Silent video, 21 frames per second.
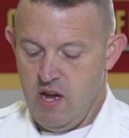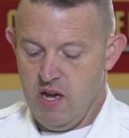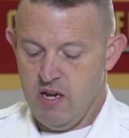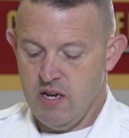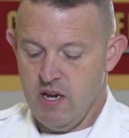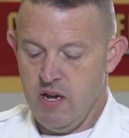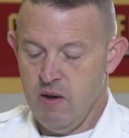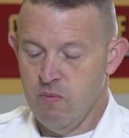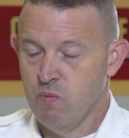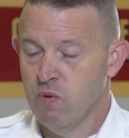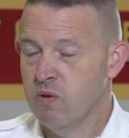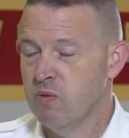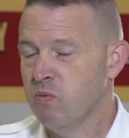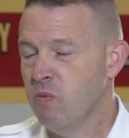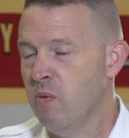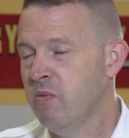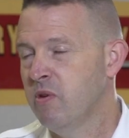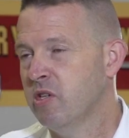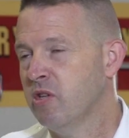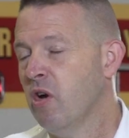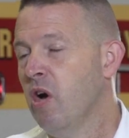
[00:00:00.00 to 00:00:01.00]
And
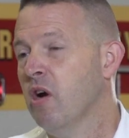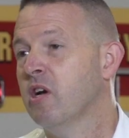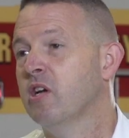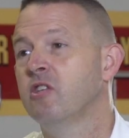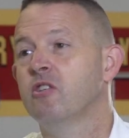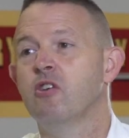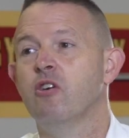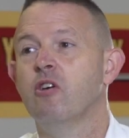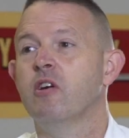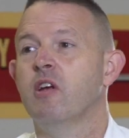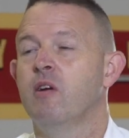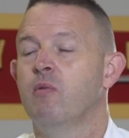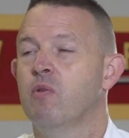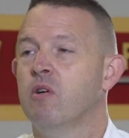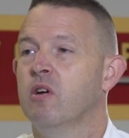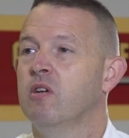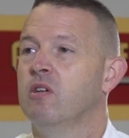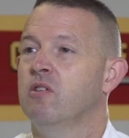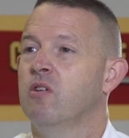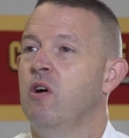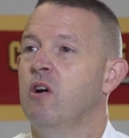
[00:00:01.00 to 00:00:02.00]
when we're talking turkey, we're
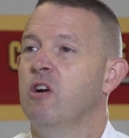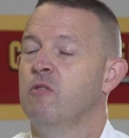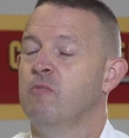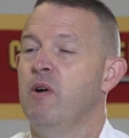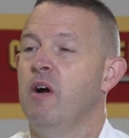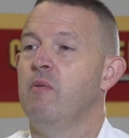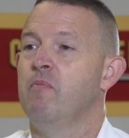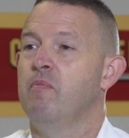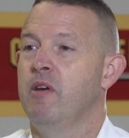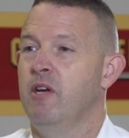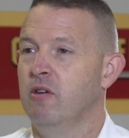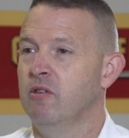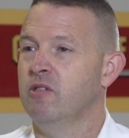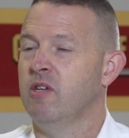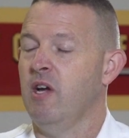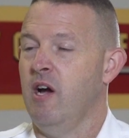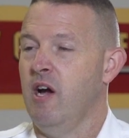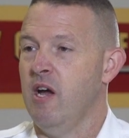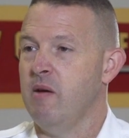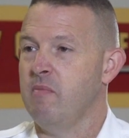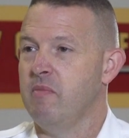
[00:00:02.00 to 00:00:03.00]
gonna talk about
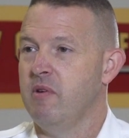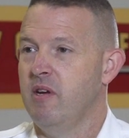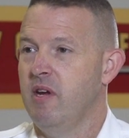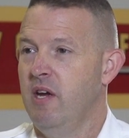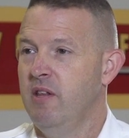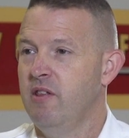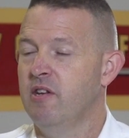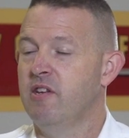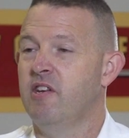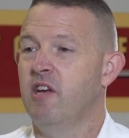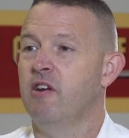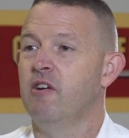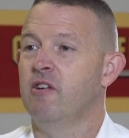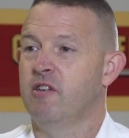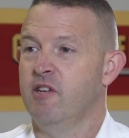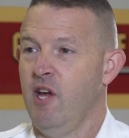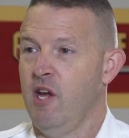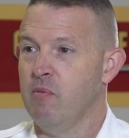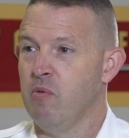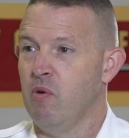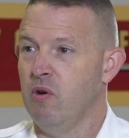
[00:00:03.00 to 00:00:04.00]
mealtime and the dinner
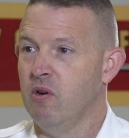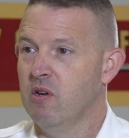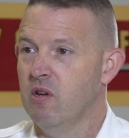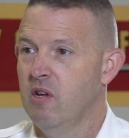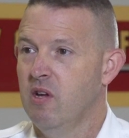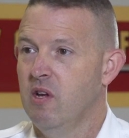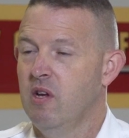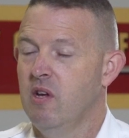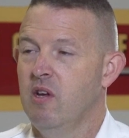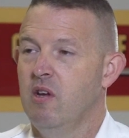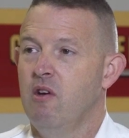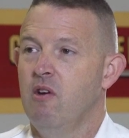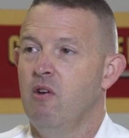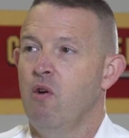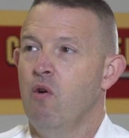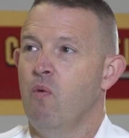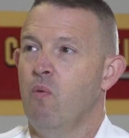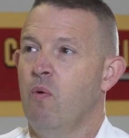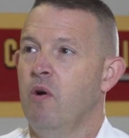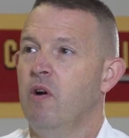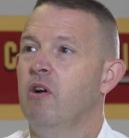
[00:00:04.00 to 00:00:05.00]
table.
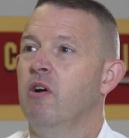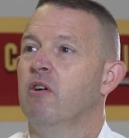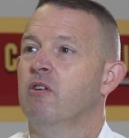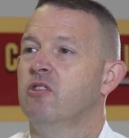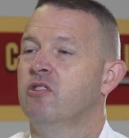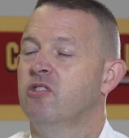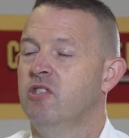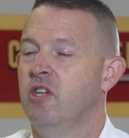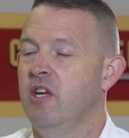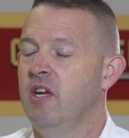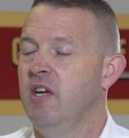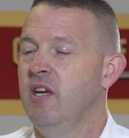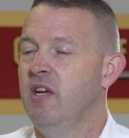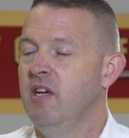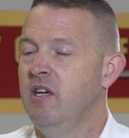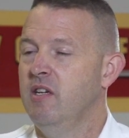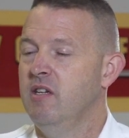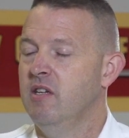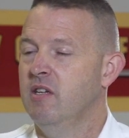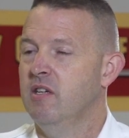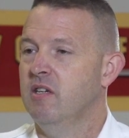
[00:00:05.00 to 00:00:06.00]
We are
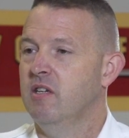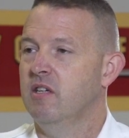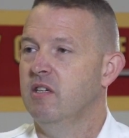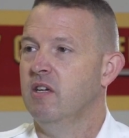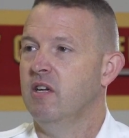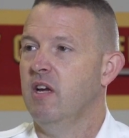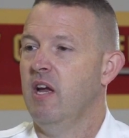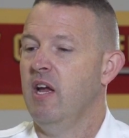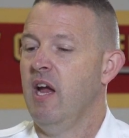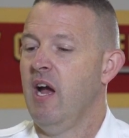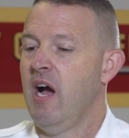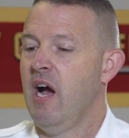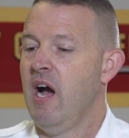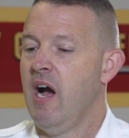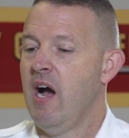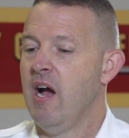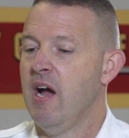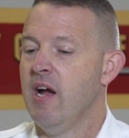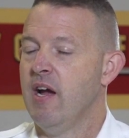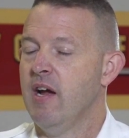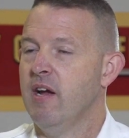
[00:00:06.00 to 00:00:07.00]
seeing a
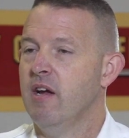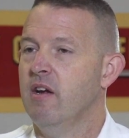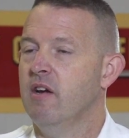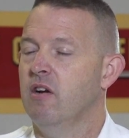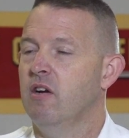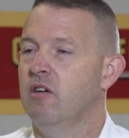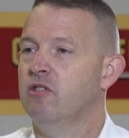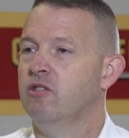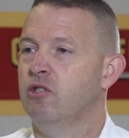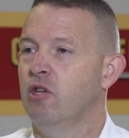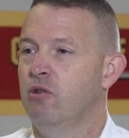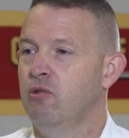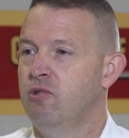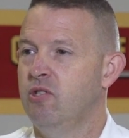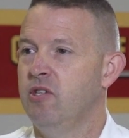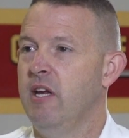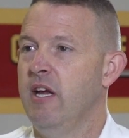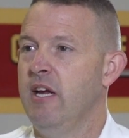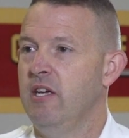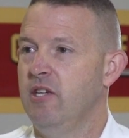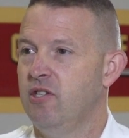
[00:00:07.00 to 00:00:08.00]
high
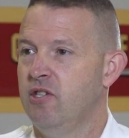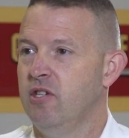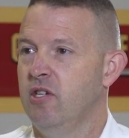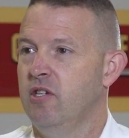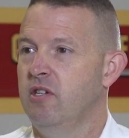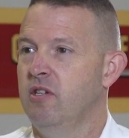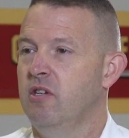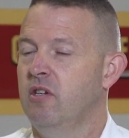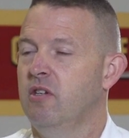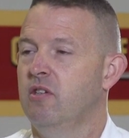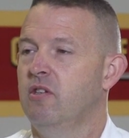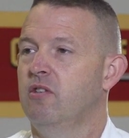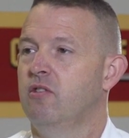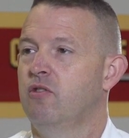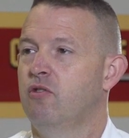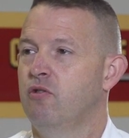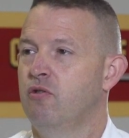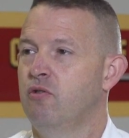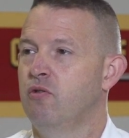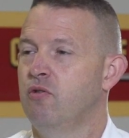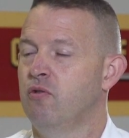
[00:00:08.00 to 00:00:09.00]
association
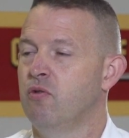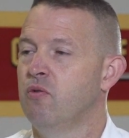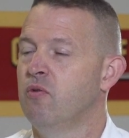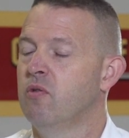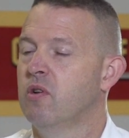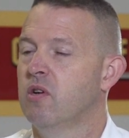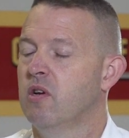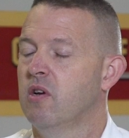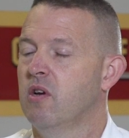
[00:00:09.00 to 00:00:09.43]
to